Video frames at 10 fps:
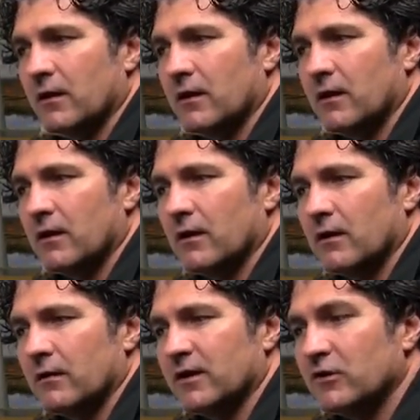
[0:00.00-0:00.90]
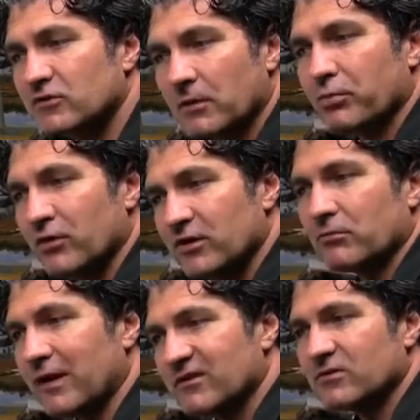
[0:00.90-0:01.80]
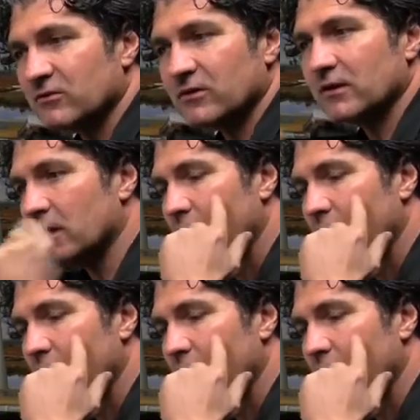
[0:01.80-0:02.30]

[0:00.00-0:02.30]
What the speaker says: then you start pulling your erasers,